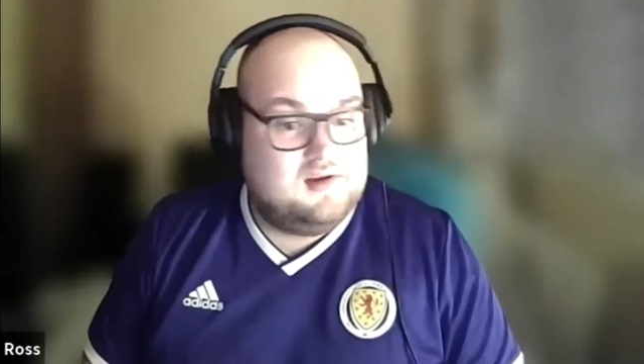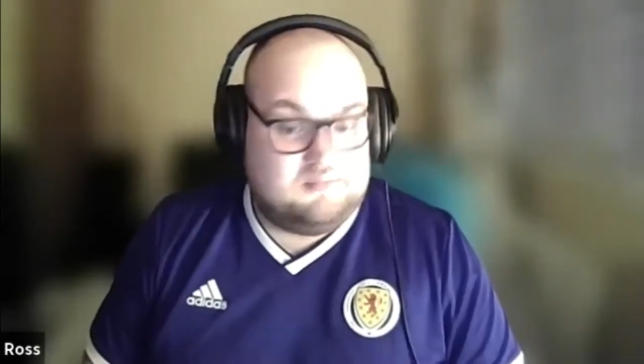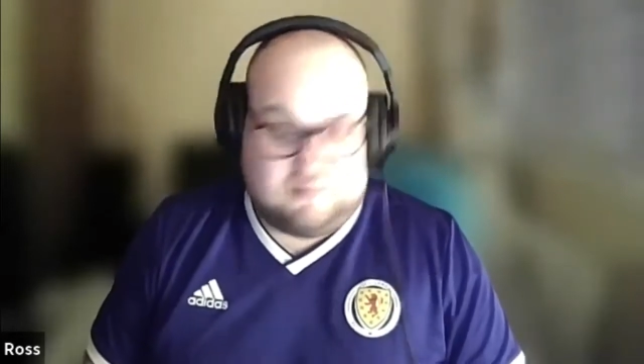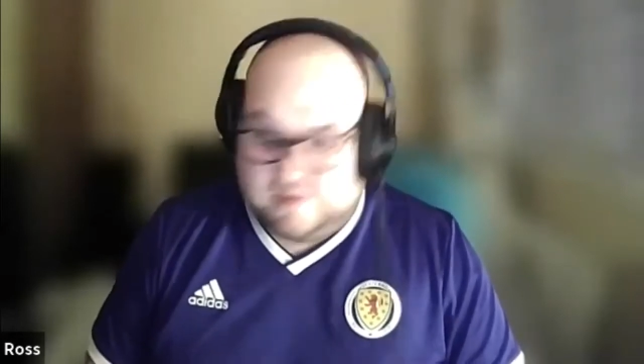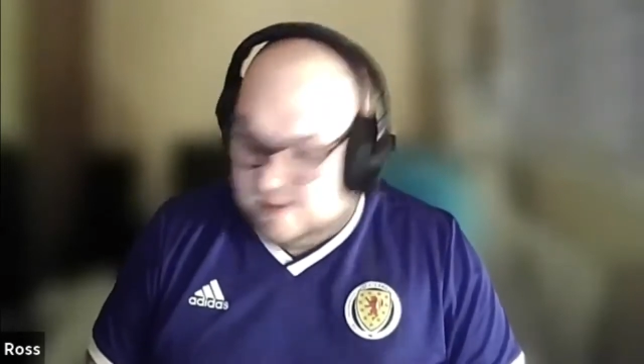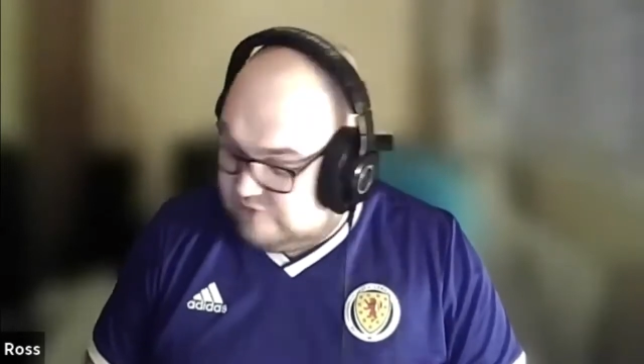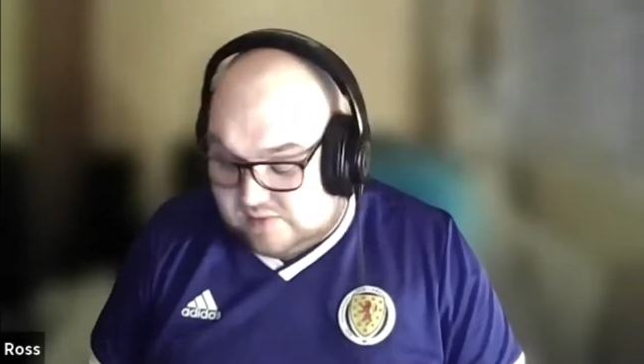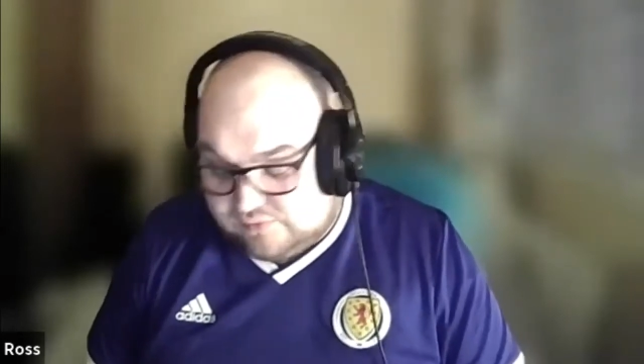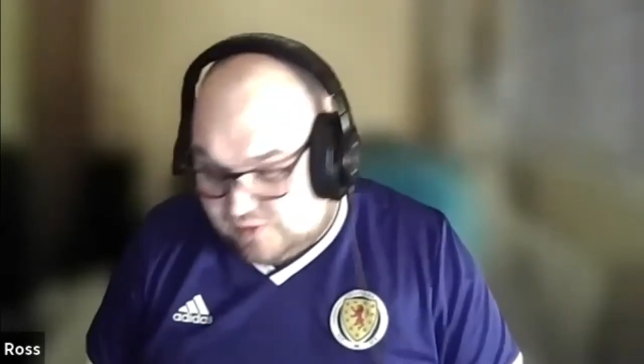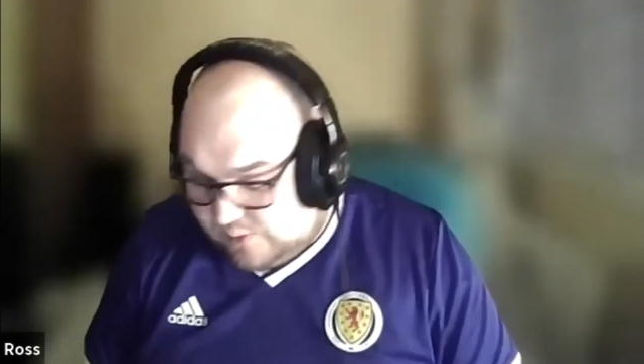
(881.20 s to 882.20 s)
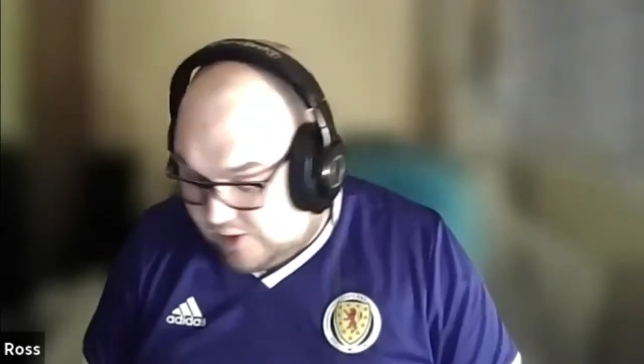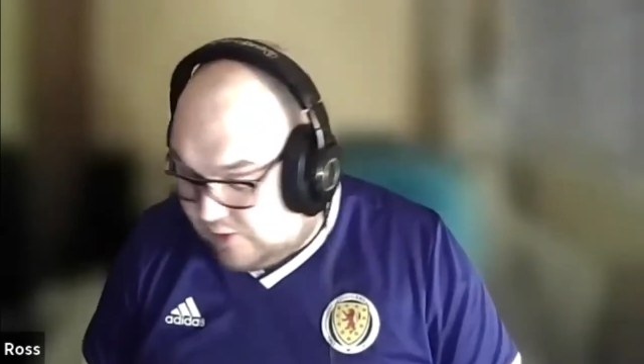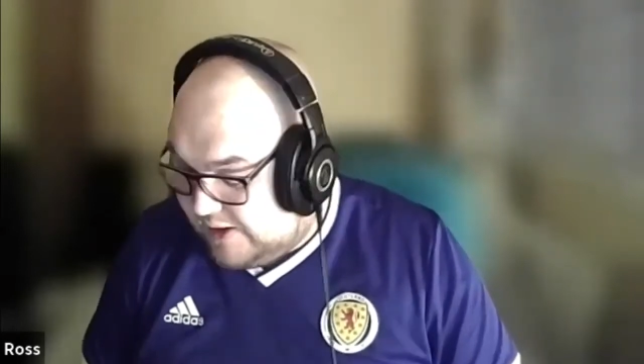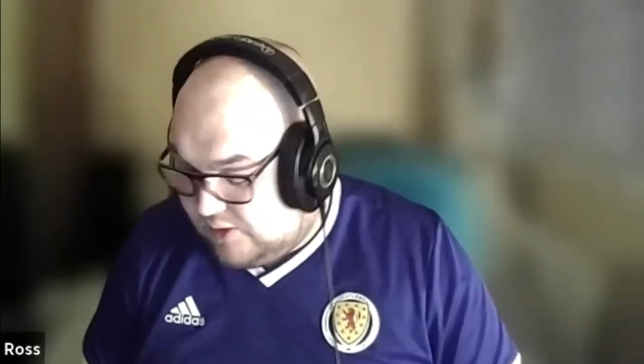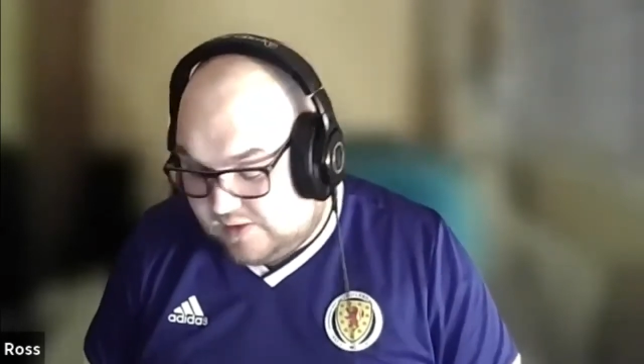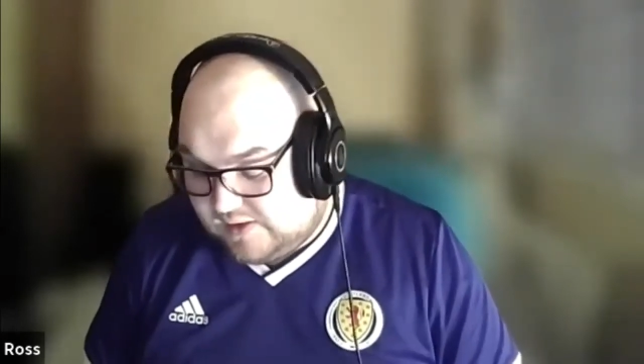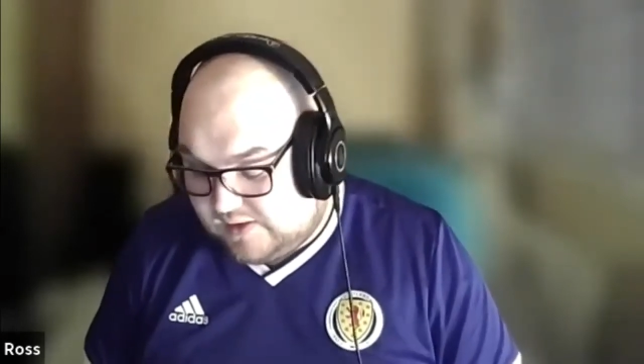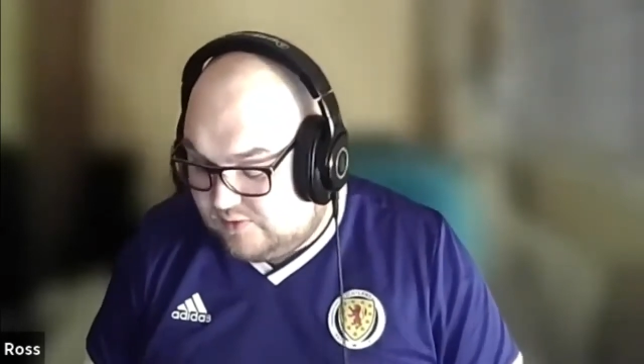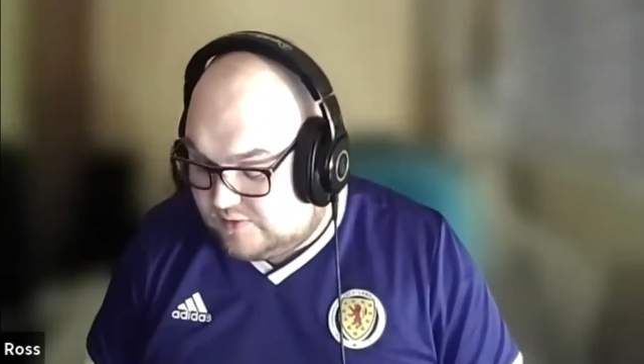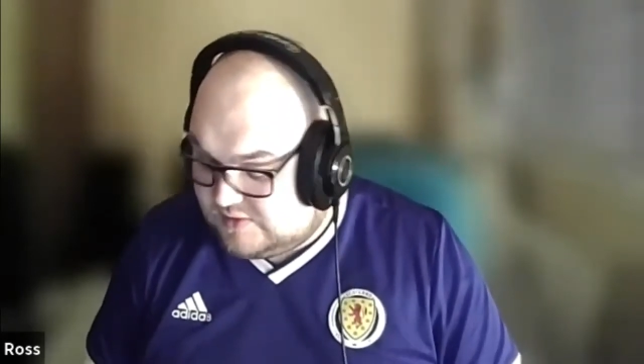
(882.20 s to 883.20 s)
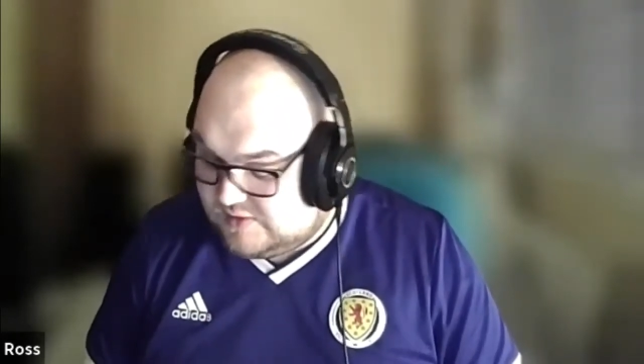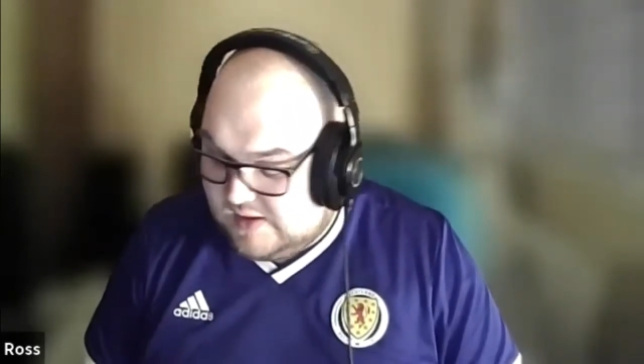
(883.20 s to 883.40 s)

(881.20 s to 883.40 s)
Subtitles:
played relatively well by all accounts.